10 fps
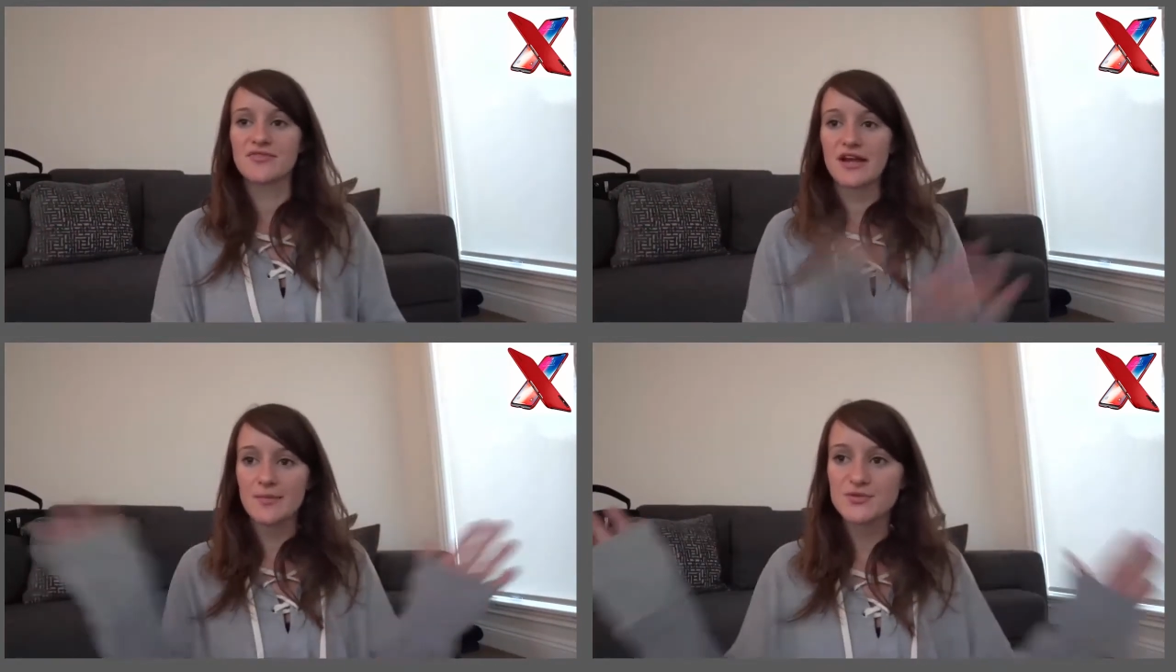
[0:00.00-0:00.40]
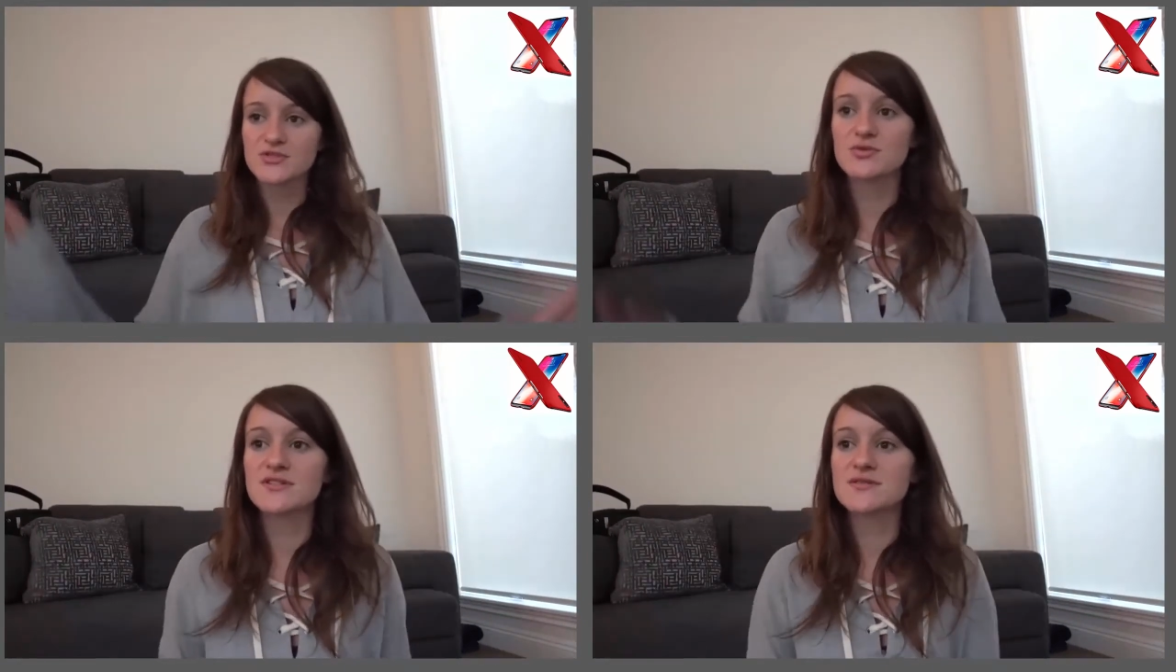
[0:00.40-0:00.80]
The Apple
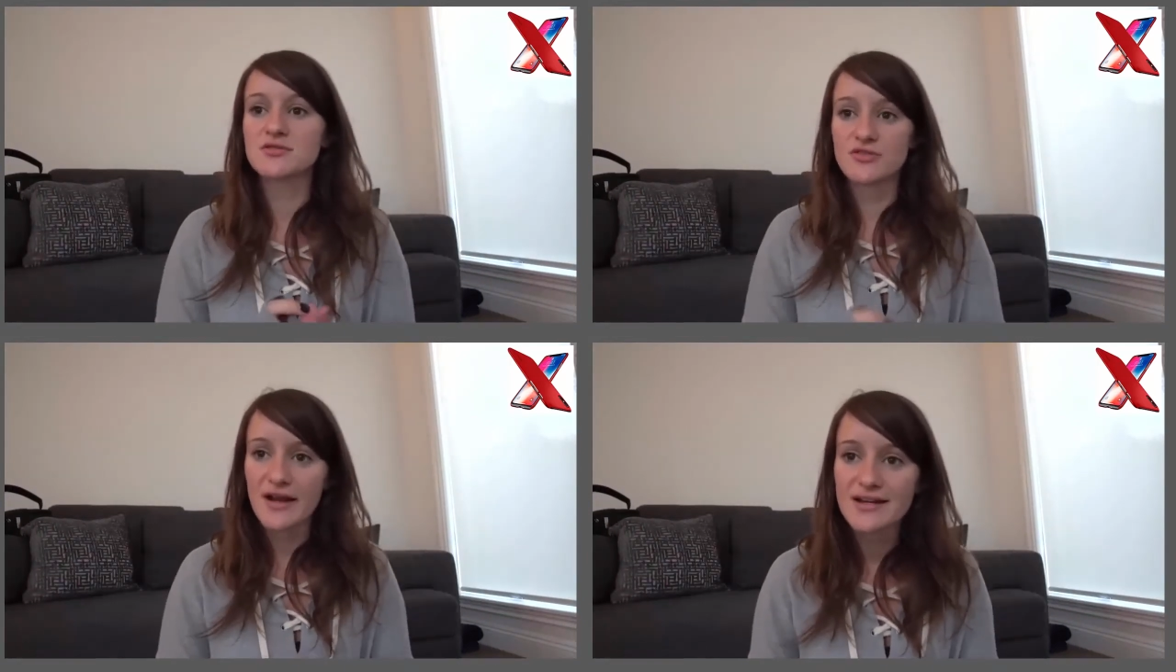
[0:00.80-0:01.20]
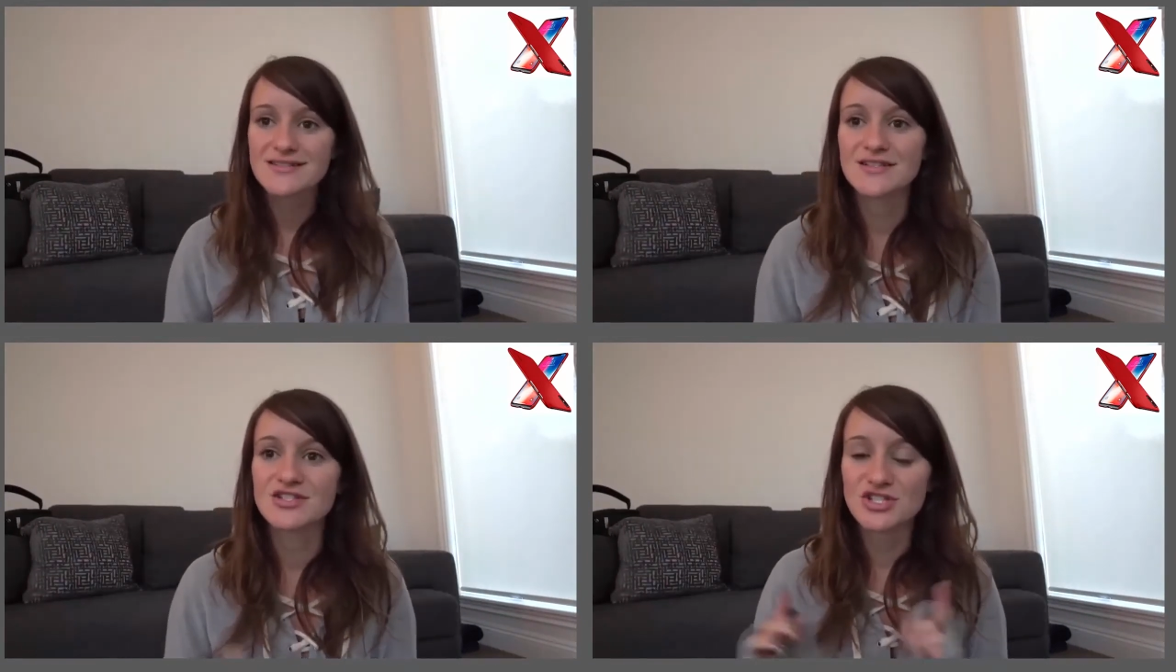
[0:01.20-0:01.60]
Store is
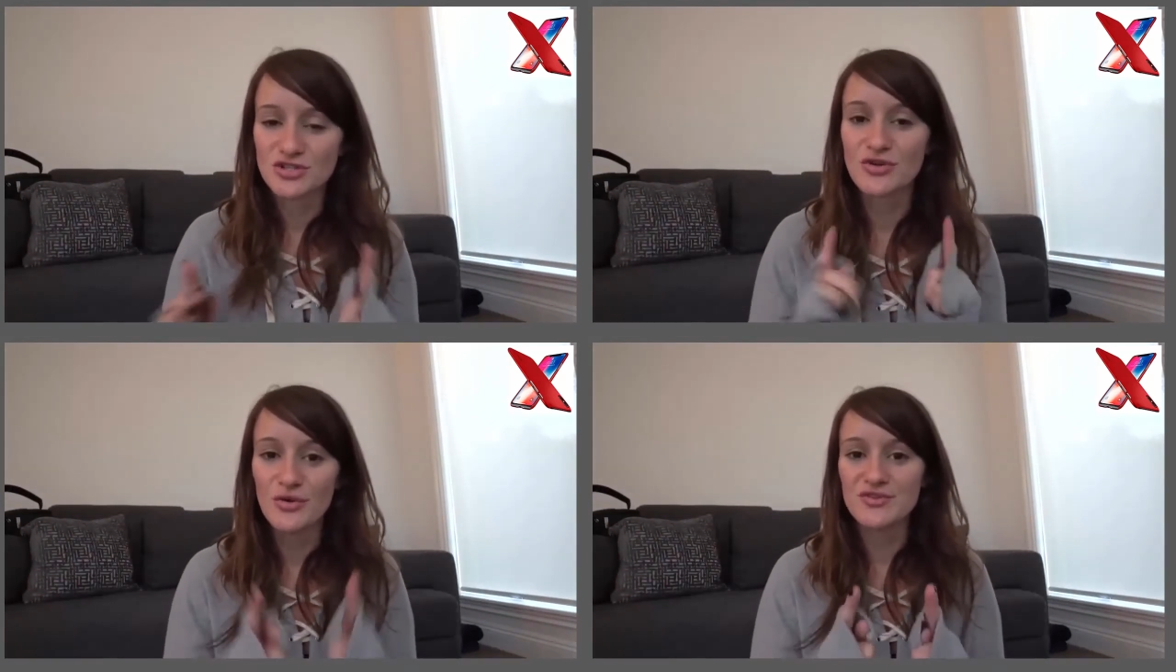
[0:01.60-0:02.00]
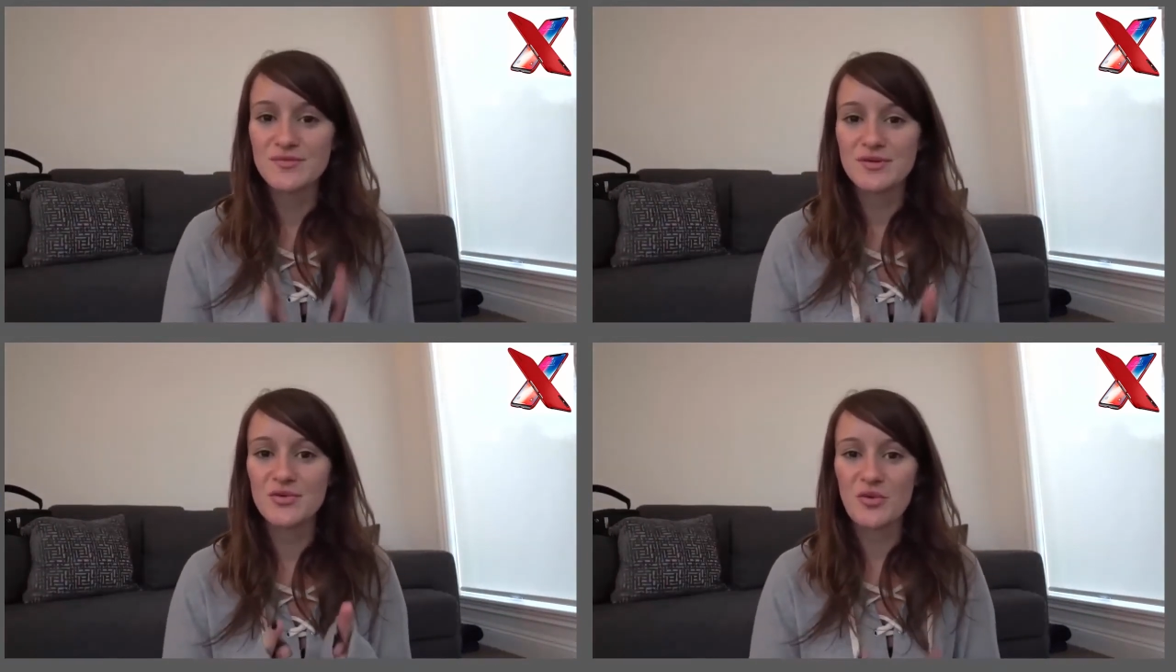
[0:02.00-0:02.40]
correct. It should only
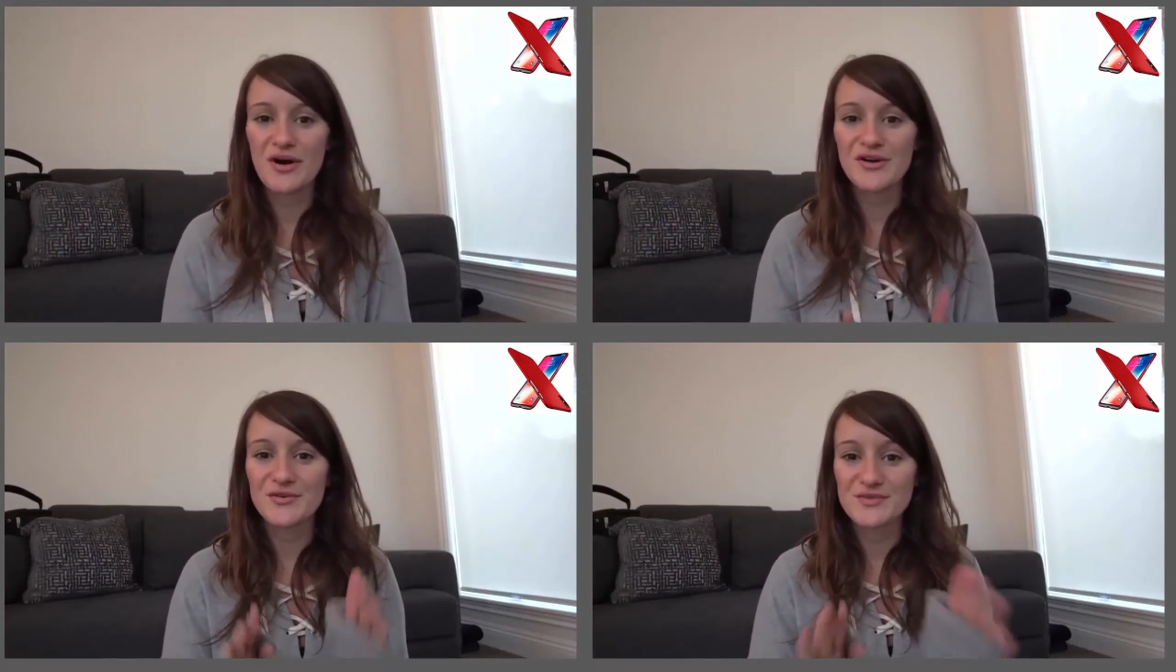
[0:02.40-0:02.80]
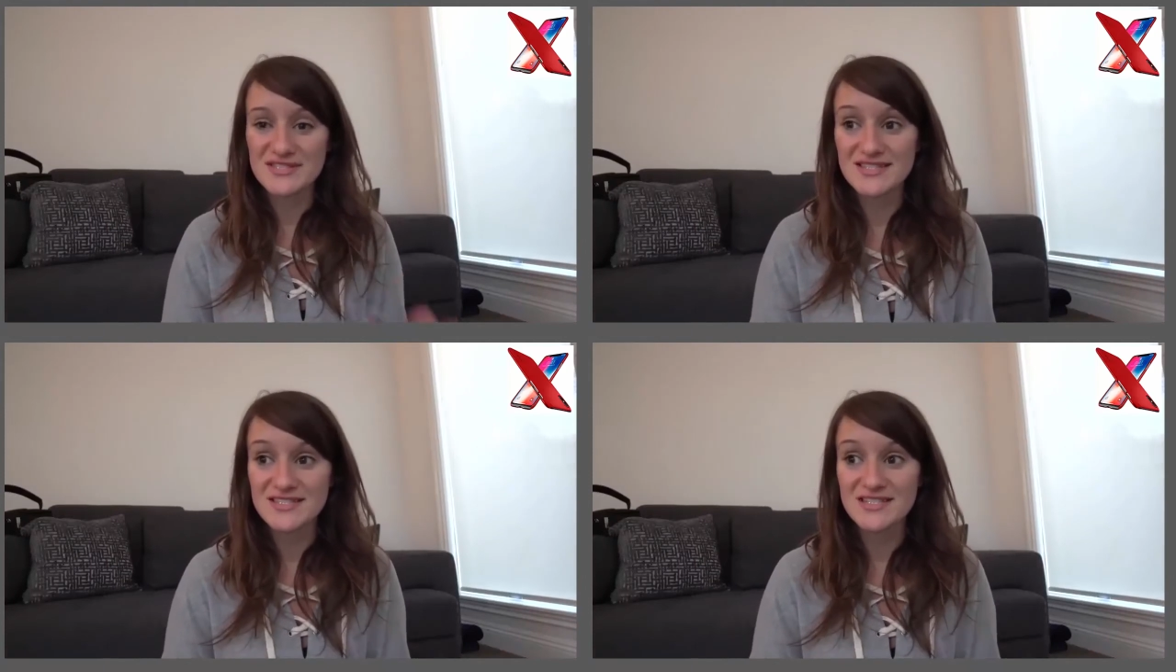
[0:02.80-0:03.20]
be water
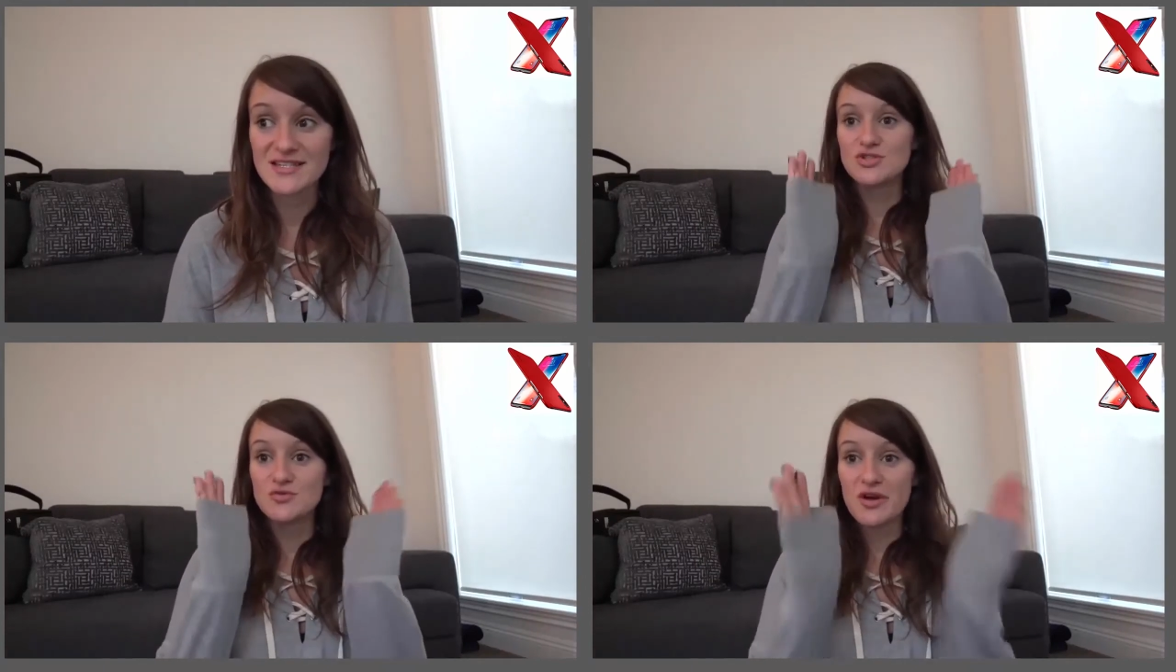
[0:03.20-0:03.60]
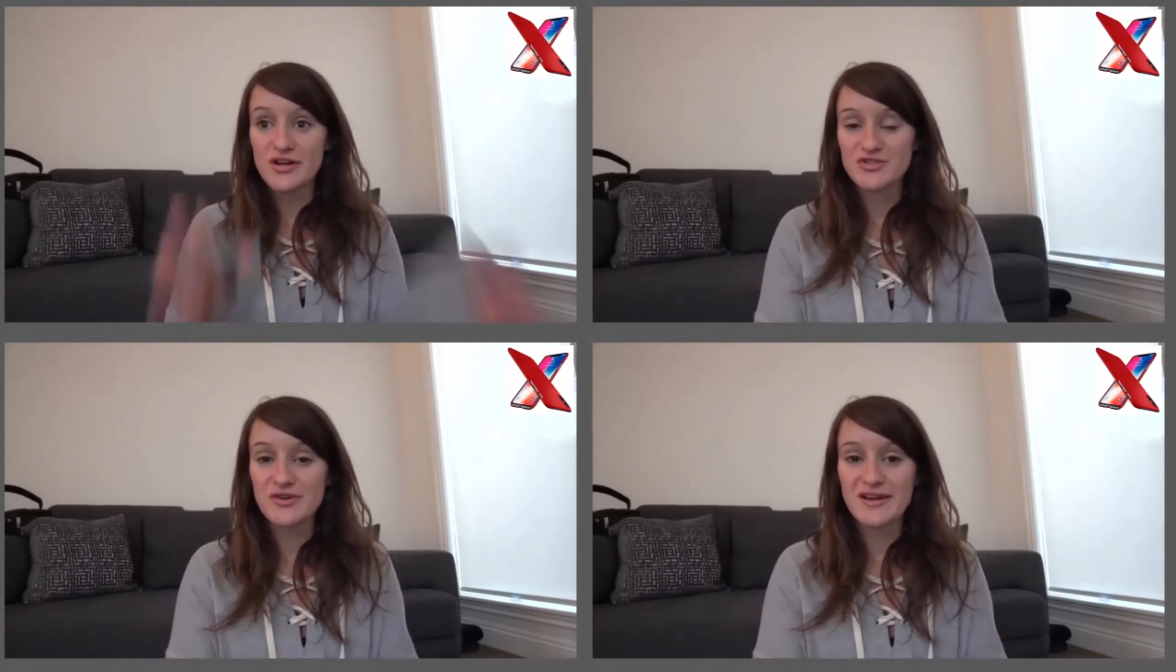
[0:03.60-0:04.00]
resistant. Do
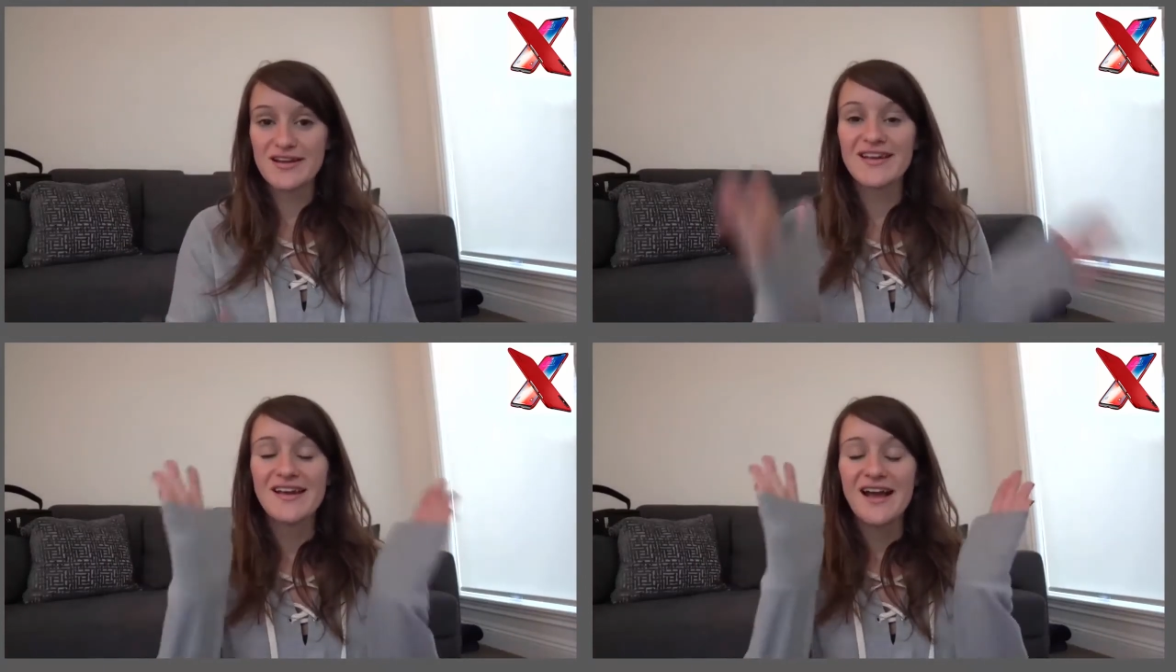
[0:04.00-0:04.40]
not treat it